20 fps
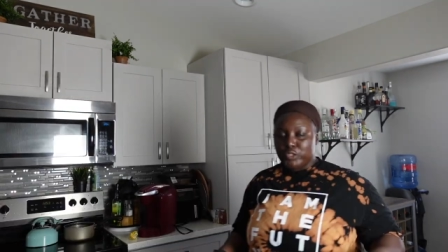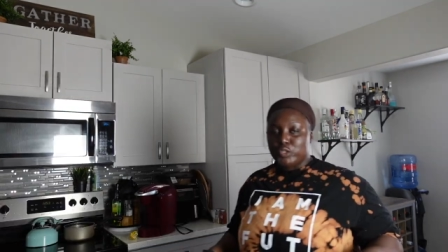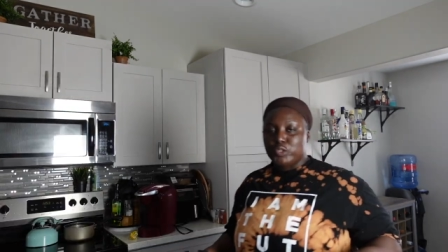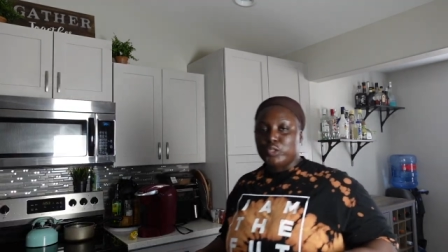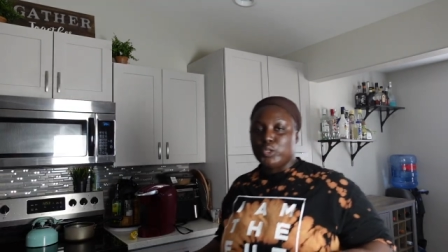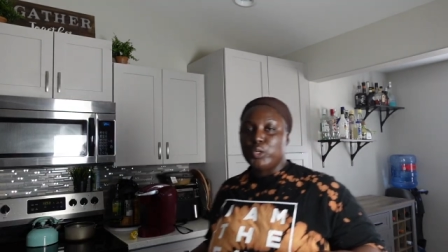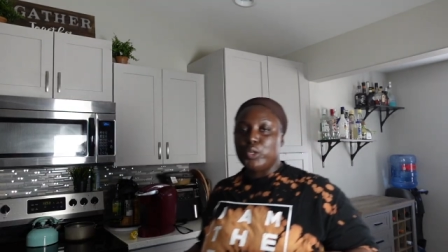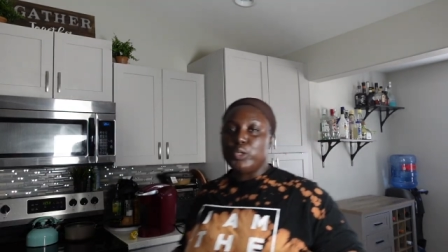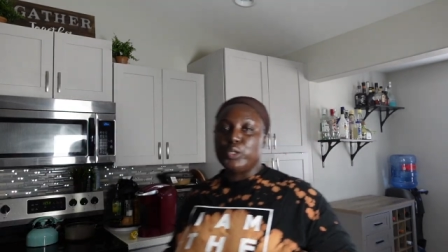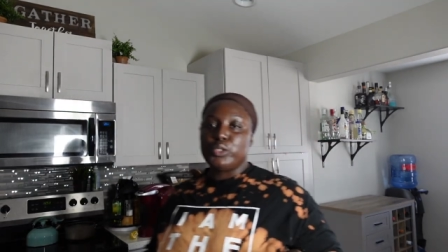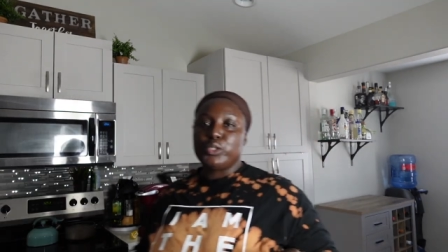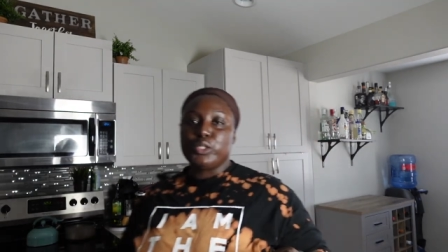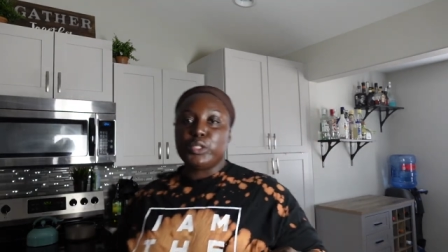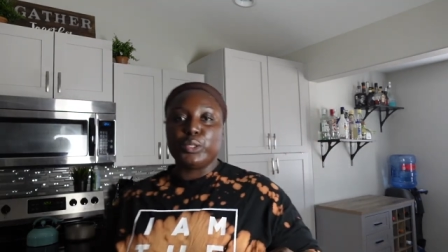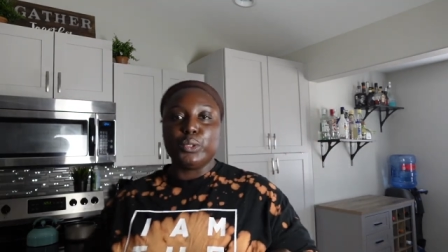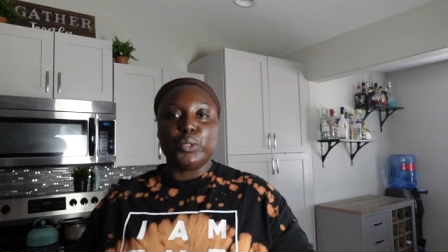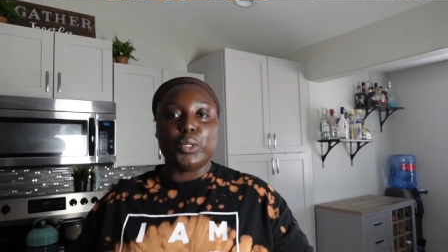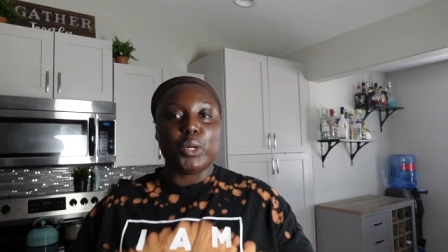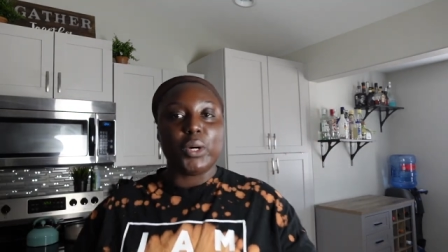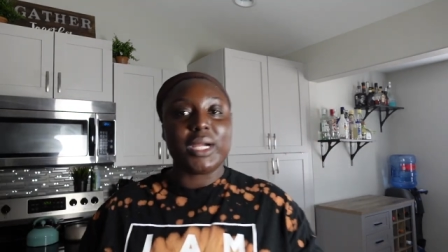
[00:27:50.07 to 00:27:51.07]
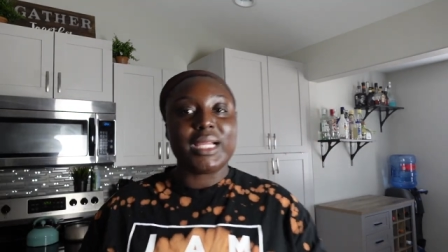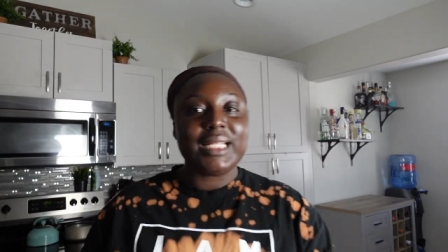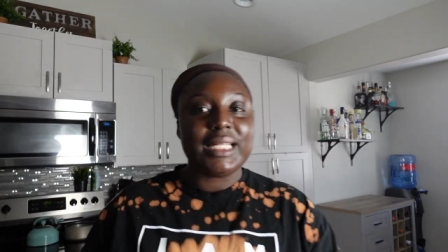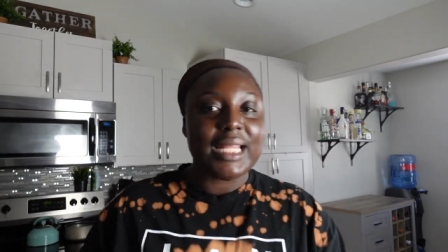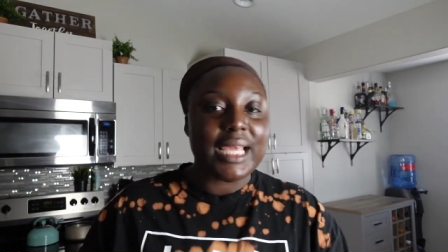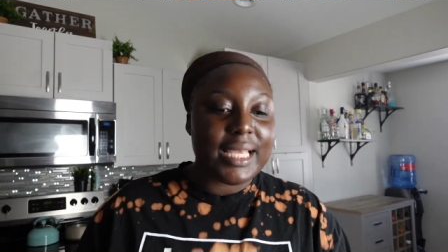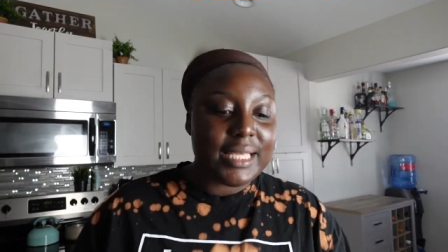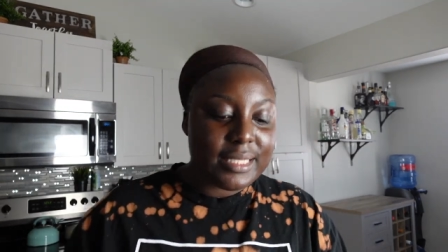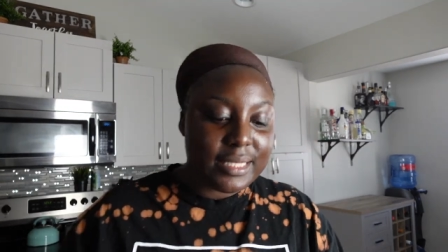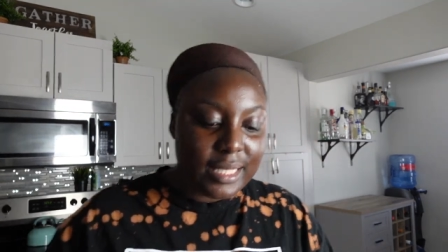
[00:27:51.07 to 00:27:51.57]
So to
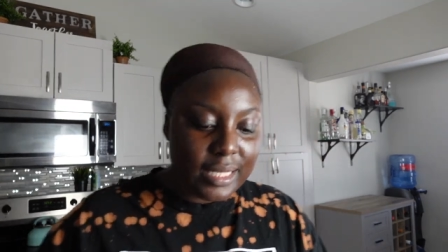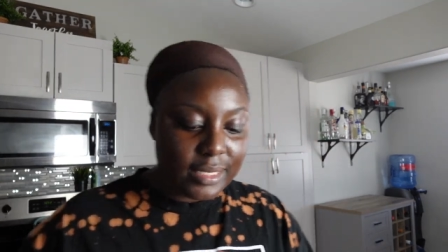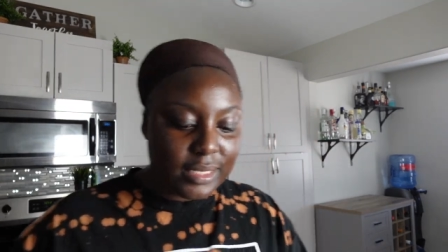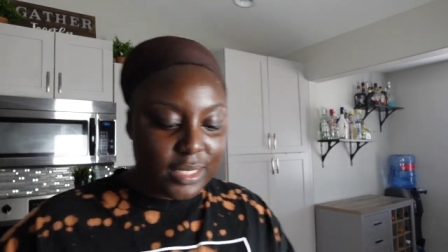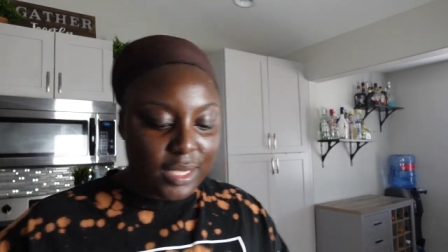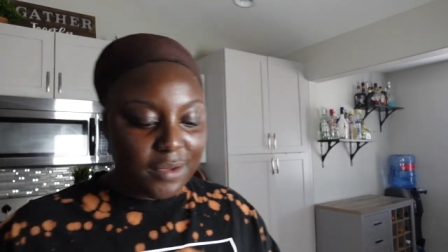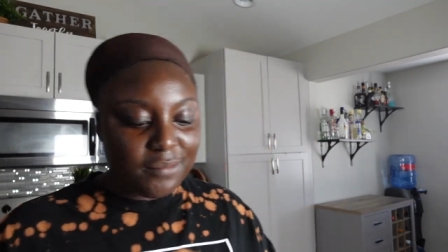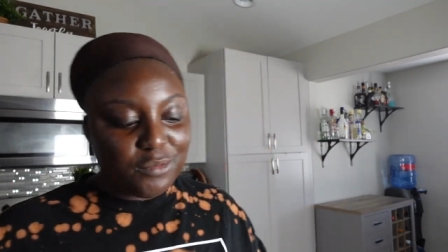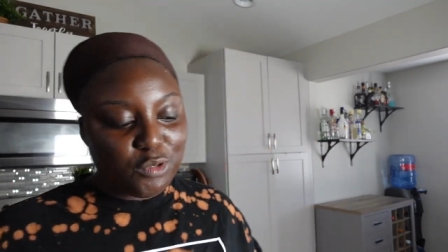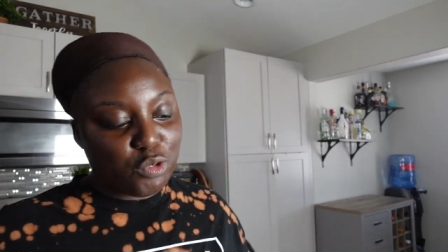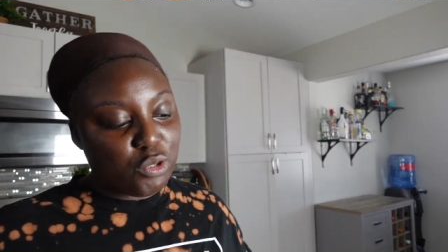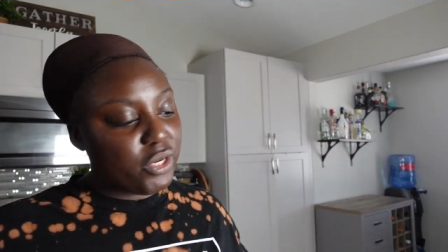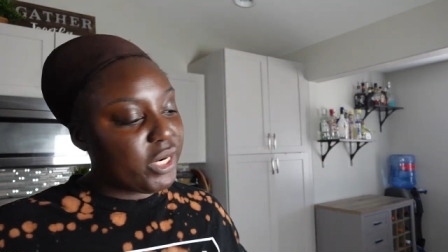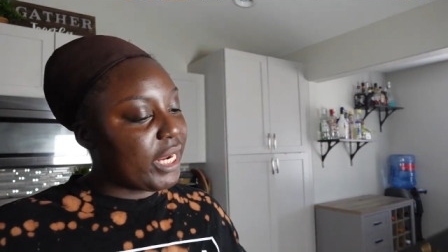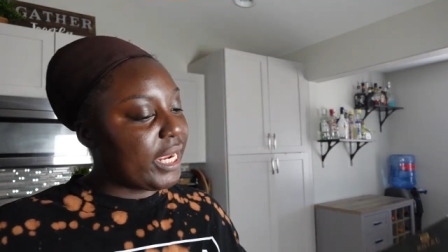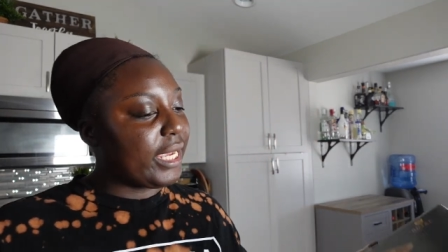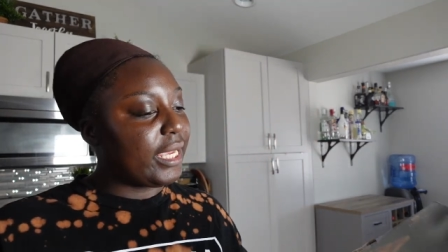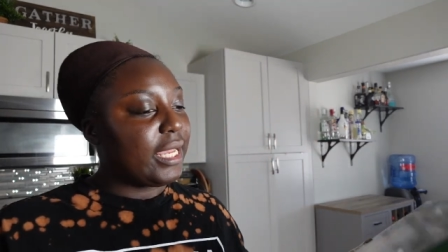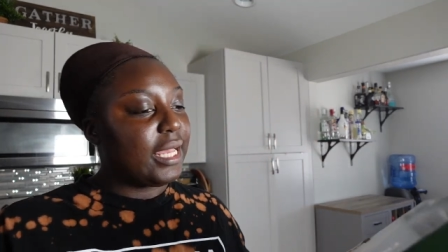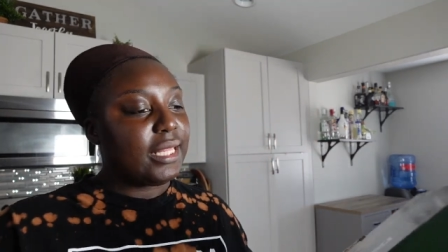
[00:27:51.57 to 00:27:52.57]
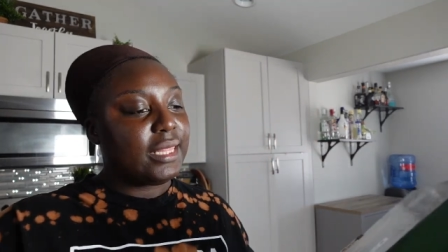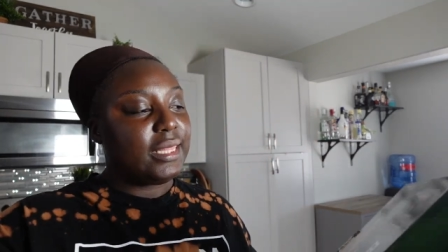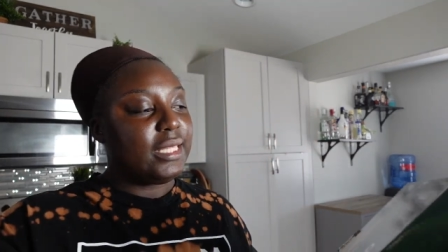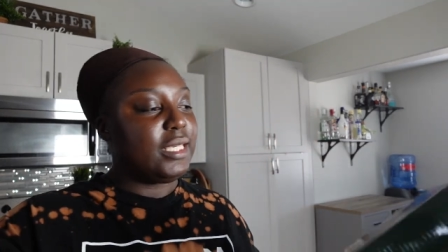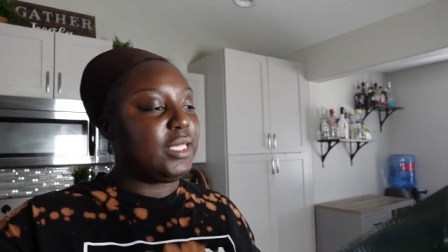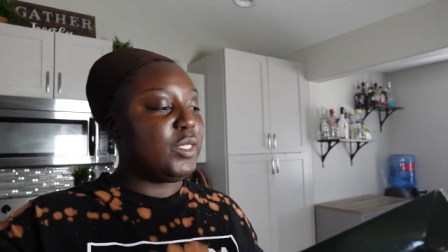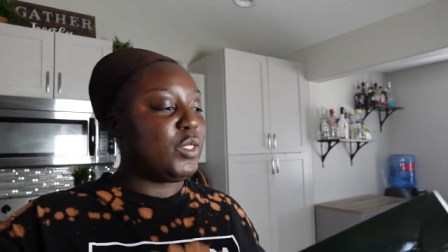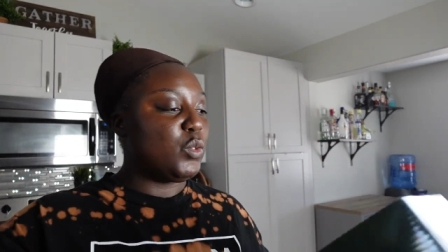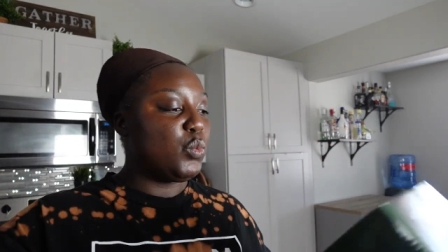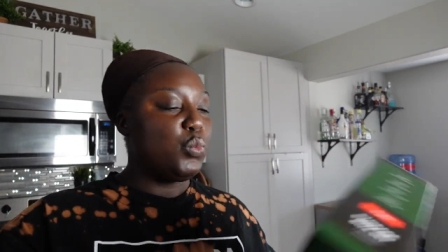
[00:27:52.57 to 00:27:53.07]
organize that top drawer, I got
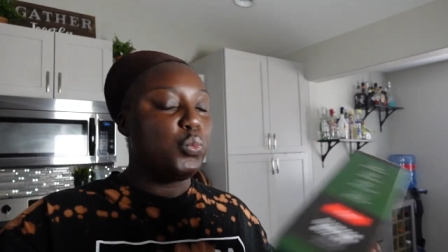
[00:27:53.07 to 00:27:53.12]
these